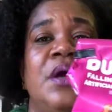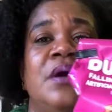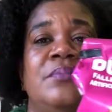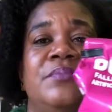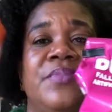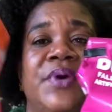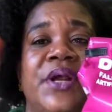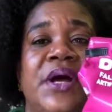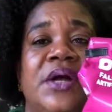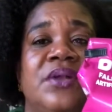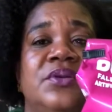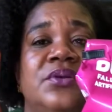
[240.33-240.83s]

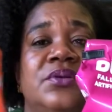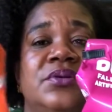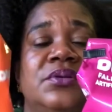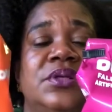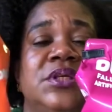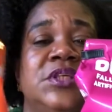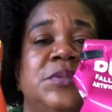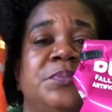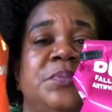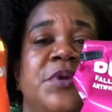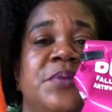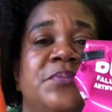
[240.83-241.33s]
but I know
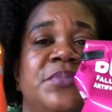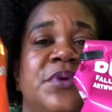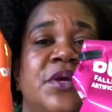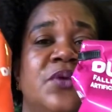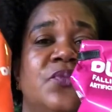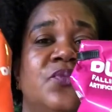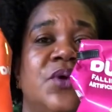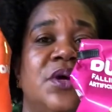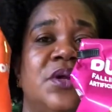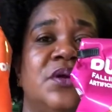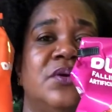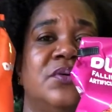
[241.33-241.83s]
this pumpkin
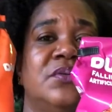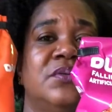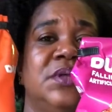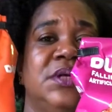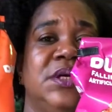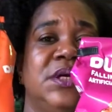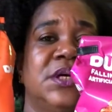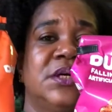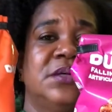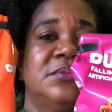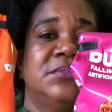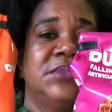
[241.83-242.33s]
one only
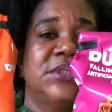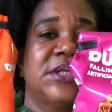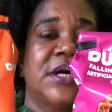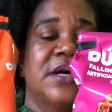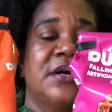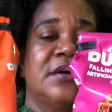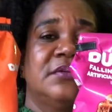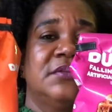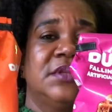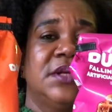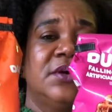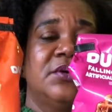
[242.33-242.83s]
comes
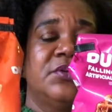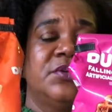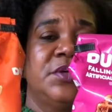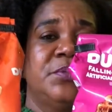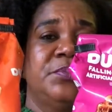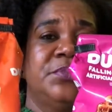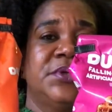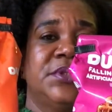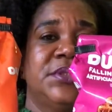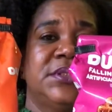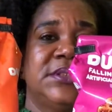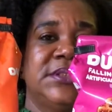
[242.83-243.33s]
out, they only
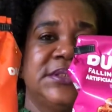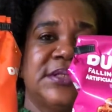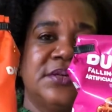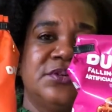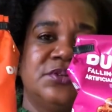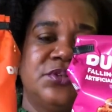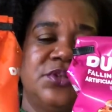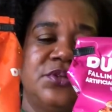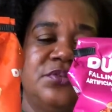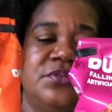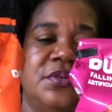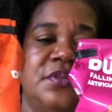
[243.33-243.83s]
put this out
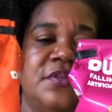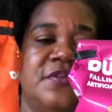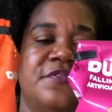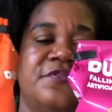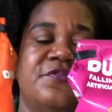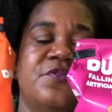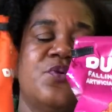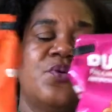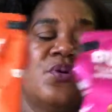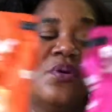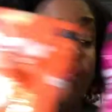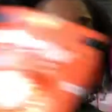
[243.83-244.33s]
during the
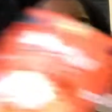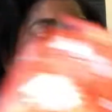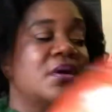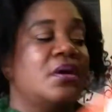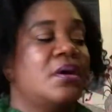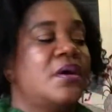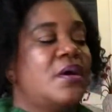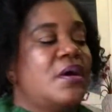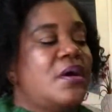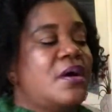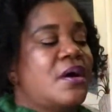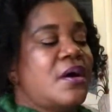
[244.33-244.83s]
fall.
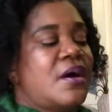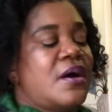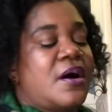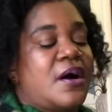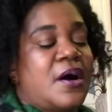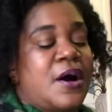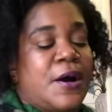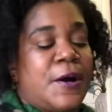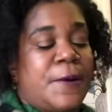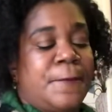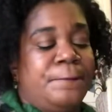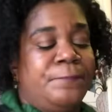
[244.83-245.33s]

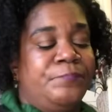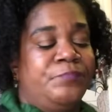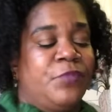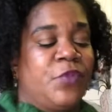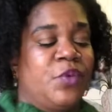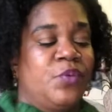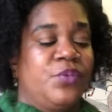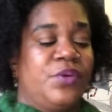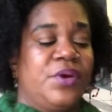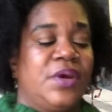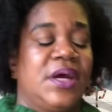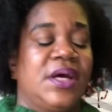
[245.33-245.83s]

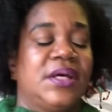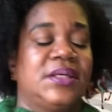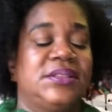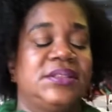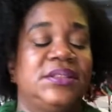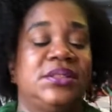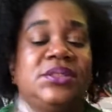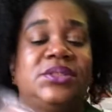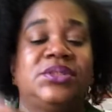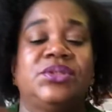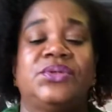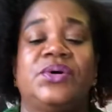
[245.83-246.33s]
Whereas
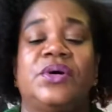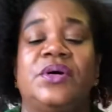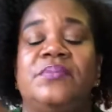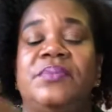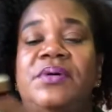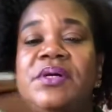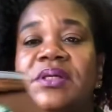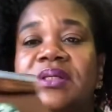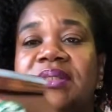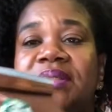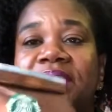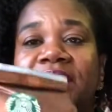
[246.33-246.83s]
this
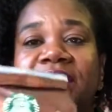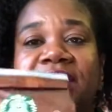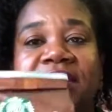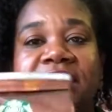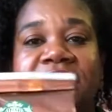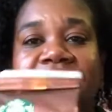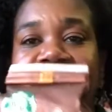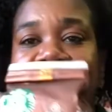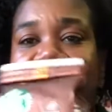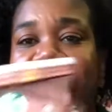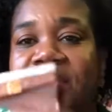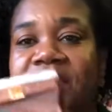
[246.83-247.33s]
Starbucks, this is
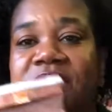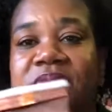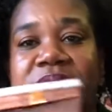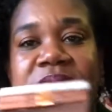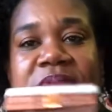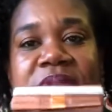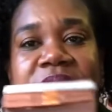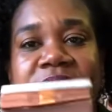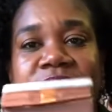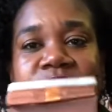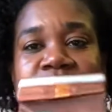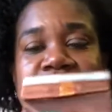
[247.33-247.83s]
just
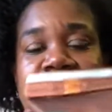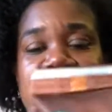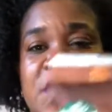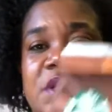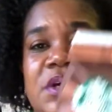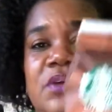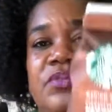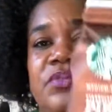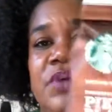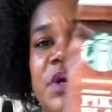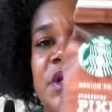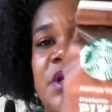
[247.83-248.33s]
one of their
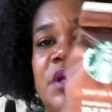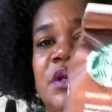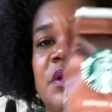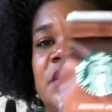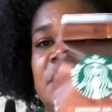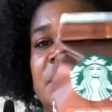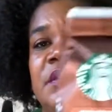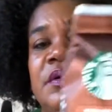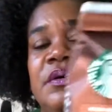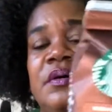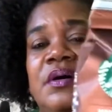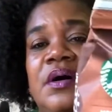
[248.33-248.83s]

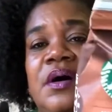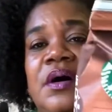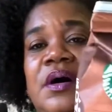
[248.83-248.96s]
regular